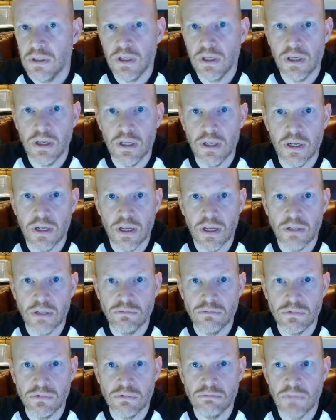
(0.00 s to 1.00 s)
And
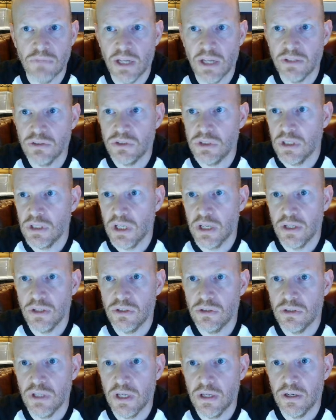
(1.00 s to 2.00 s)
I'm not seeing how to do
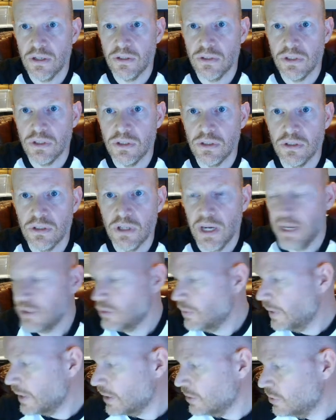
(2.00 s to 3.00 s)
that on here. I know
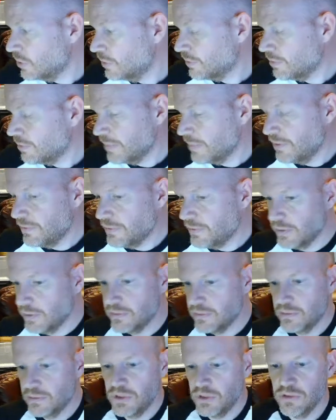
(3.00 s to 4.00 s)
I can do it from my phone.
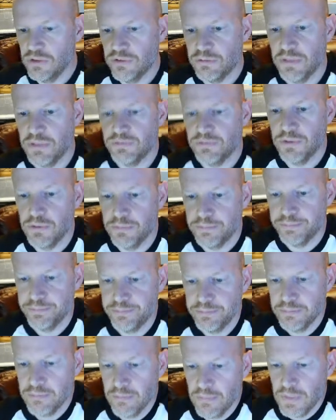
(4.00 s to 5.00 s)
Let me do it from my phone.
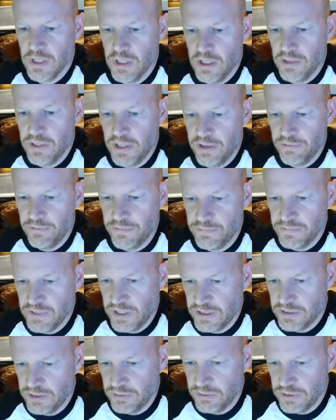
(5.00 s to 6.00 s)
That I
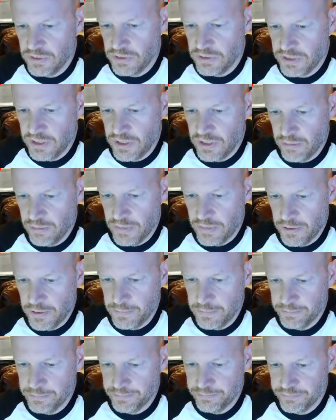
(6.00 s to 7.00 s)
seem to understand that better.
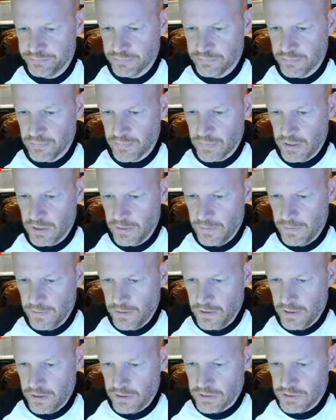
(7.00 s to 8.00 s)

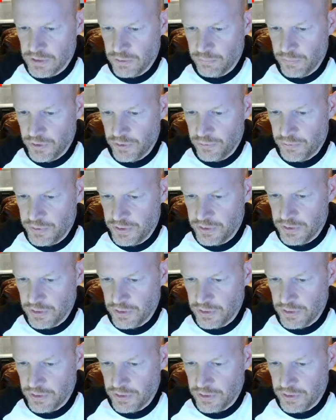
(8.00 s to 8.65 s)
Because I want to read the